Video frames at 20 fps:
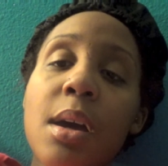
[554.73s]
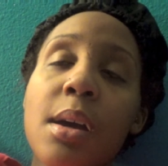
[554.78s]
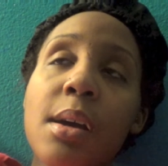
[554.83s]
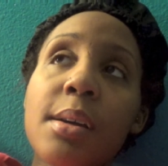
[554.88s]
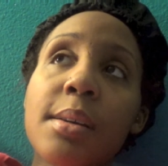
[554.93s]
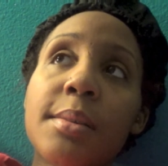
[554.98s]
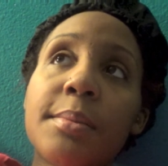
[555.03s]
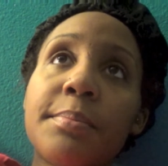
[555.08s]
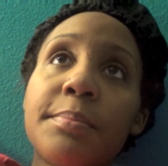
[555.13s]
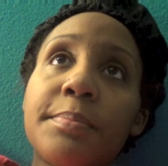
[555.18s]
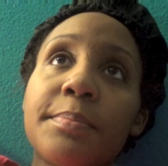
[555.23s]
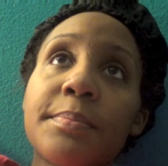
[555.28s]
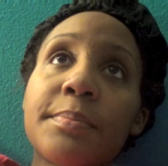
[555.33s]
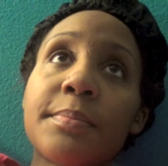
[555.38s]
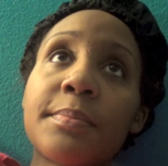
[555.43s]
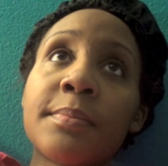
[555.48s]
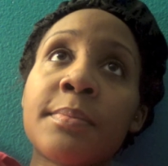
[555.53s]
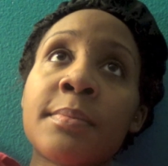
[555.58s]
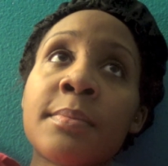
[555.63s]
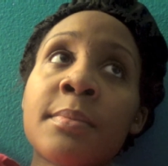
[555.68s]

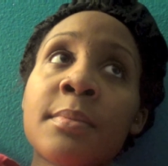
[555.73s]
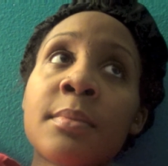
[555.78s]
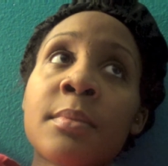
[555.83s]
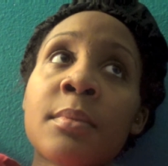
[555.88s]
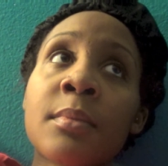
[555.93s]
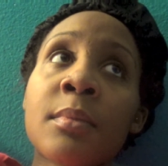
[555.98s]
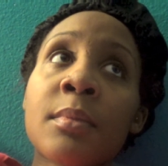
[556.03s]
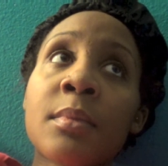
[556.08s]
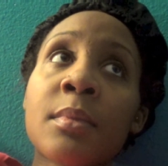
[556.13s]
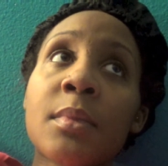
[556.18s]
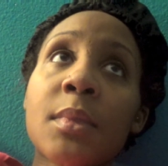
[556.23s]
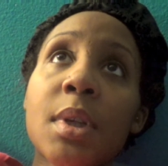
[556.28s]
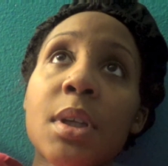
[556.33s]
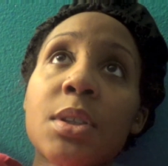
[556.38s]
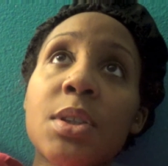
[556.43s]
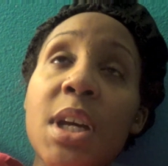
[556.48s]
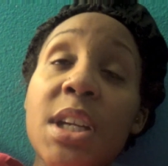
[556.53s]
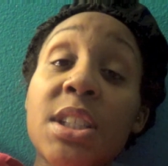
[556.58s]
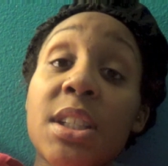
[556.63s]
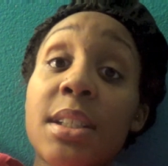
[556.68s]

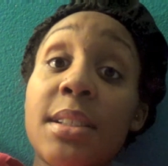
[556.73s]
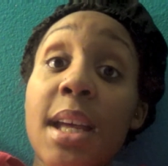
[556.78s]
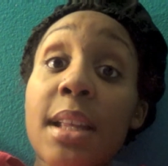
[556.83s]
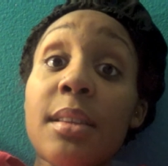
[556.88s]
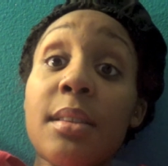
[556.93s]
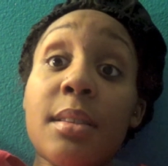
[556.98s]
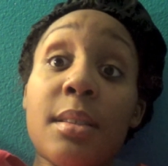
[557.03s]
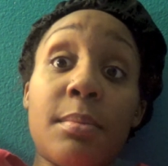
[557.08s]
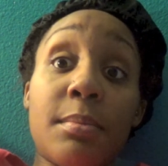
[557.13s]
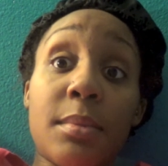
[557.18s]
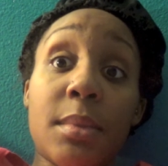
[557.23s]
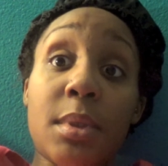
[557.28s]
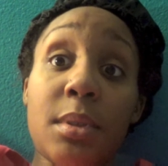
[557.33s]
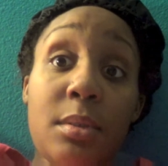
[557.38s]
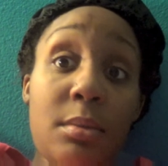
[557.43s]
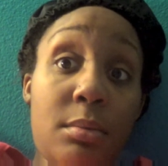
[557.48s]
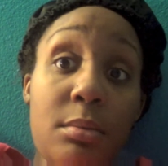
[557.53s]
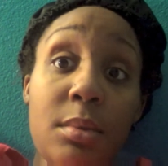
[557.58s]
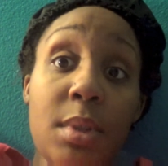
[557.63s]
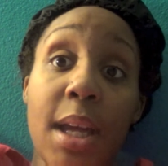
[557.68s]
So I just connected them,
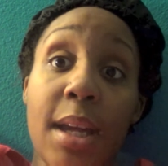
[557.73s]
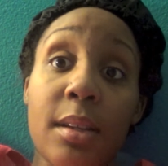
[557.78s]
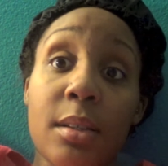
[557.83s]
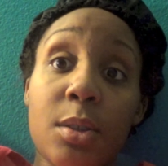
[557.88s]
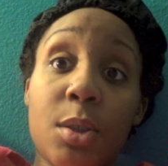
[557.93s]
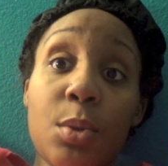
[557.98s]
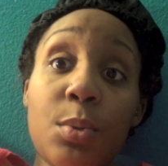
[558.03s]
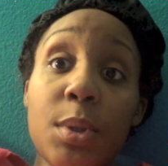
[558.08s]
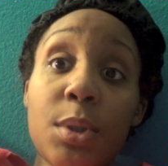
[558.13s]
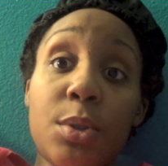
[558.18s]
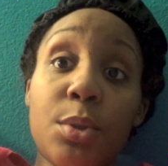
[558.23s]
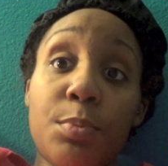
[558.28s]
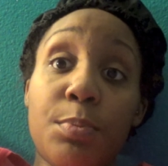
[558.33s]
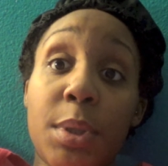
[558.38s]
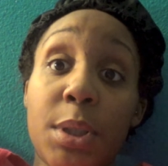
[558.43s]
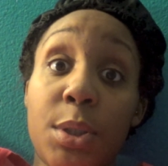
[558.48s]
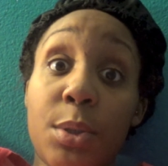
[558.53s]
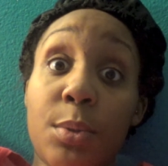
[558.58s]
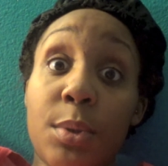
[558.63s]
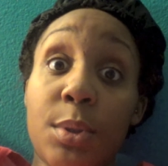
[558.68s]
like
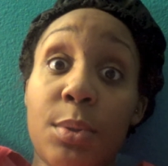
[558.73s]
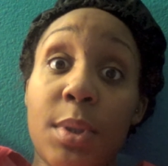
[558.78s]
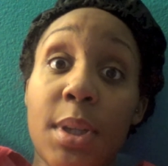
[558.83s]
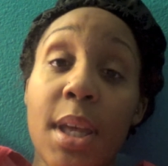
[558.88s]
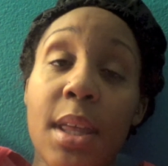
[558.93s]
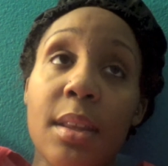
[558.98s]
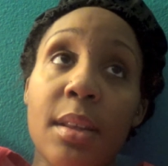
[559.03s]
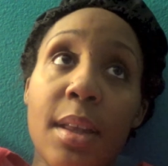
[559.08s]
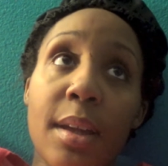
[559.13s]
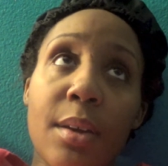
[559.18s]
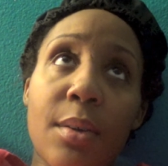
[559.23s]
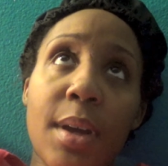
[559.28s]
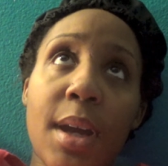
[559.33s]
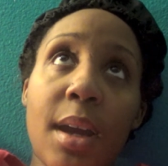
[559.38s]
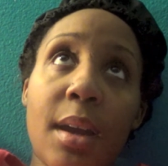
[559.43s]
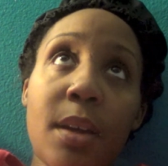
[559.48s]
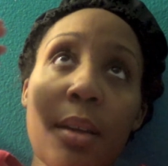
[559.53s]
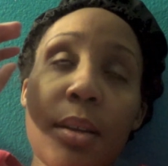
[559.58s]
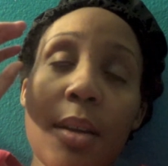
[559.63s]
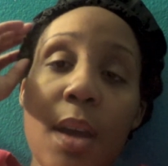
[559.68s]
put two and two together, like,
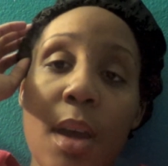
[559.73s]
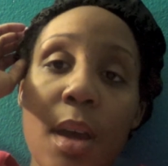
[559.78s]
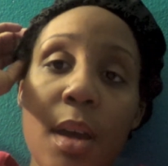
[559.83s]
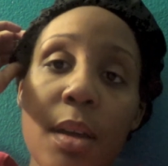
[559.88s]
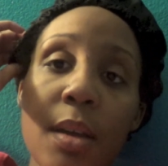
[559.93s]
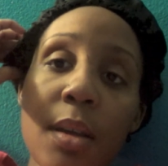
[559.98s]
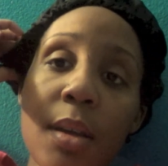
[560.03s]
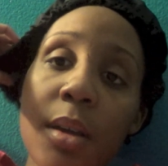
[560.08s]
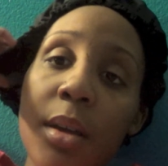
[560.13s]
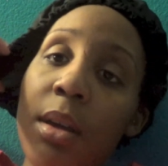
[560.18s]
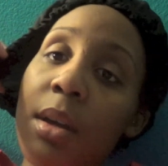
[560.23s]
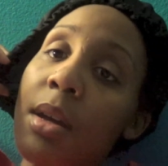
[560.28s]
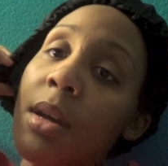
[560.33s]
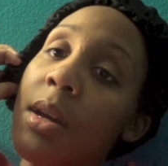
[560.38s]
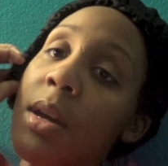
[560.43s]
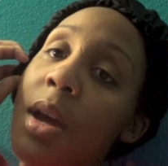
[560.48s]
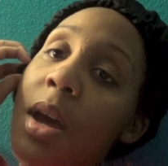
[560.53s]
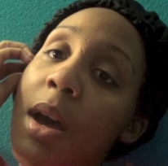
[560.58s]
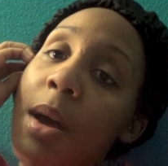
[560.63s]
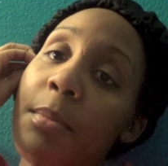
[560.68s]
okay, yeah.
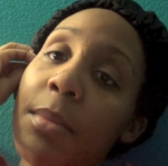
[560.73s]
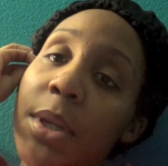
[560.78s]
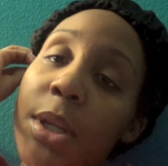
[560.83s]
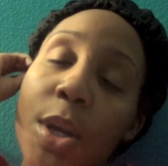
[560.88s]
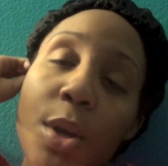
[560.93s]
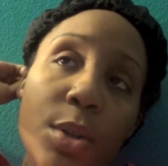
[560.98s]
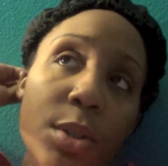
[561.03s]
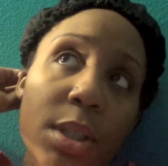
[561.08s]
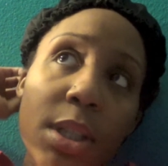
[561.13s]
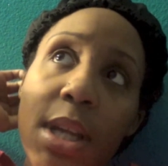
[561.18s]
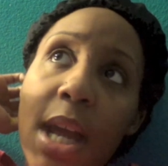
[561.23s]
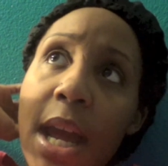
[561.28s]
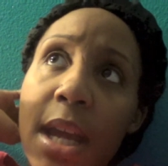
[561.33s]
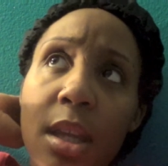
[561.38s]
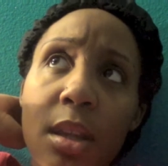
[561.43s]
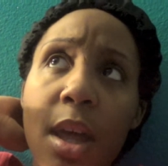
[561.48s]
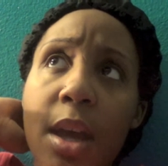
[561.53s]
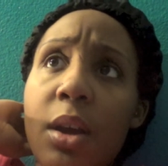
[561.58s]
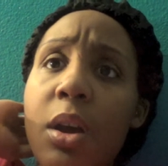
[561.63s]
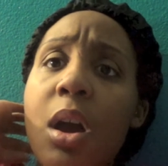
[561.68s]
But usually I
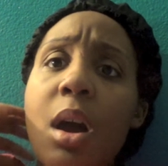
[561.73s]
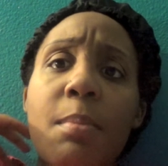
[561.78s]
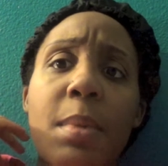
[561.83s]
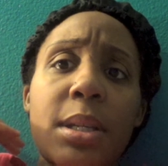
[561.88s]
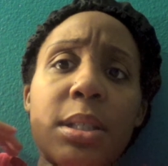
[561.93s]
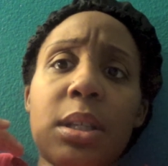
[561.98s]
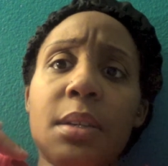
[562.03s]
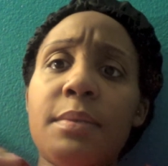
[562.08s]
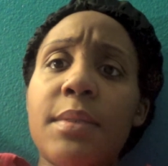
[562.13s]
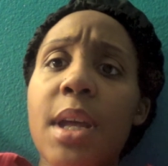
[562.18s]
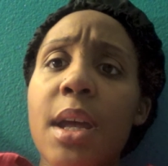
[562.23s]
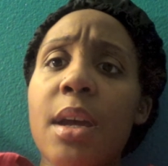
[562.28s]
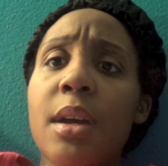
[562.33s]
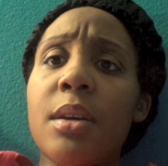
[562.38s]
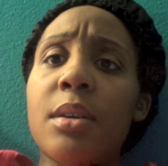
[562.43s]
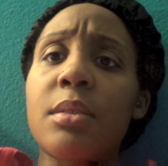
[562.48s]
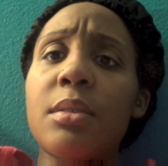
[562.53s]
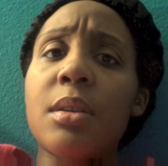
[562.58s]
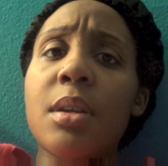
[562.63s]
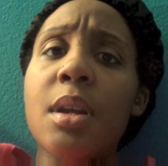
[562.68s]
can like calm myself
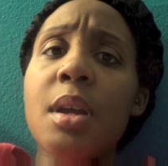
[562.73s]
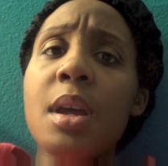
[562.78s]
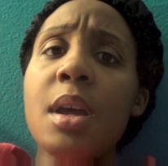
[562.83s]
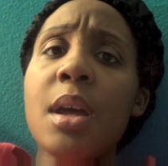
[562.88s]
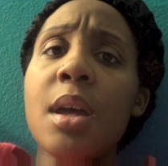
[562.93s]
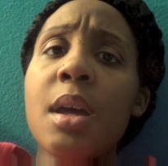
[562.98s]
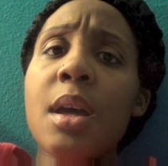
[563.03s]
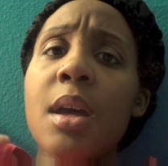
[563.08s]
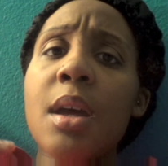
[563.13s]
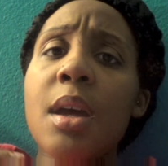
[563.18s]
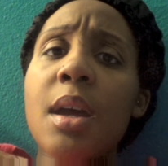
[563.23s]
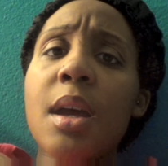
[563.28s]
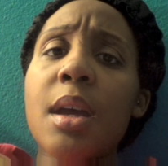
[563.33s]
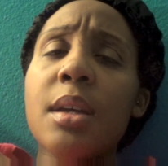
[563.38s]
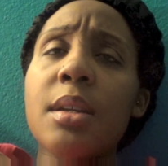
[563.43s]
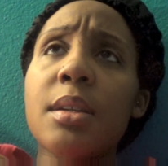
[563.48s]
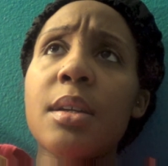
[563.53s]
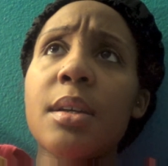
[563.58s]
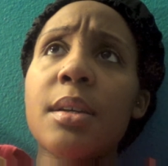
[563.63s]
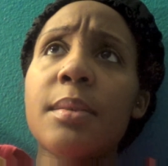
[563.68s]
down
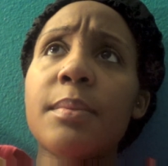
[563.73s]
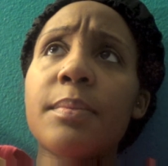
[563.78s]
and,